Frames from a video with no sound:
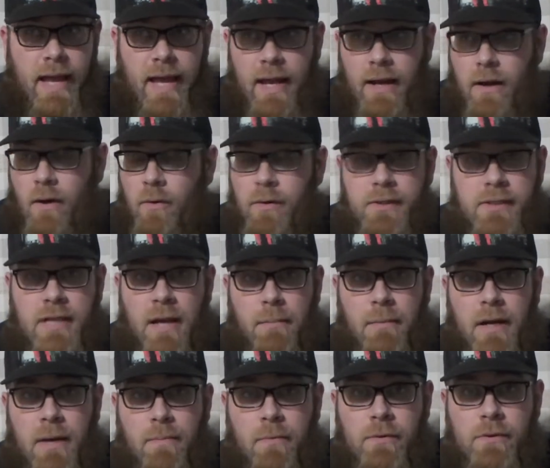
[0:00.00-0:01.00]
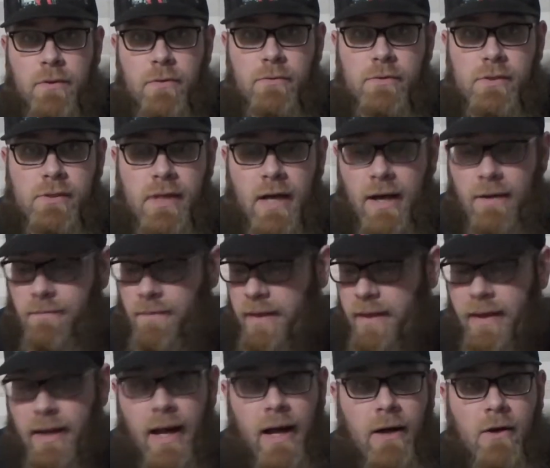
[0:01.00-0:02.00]
and always coming up with new stuff,
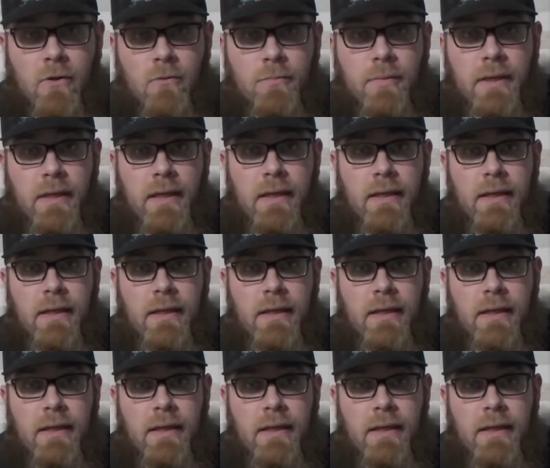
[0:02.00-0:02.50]
and I'll be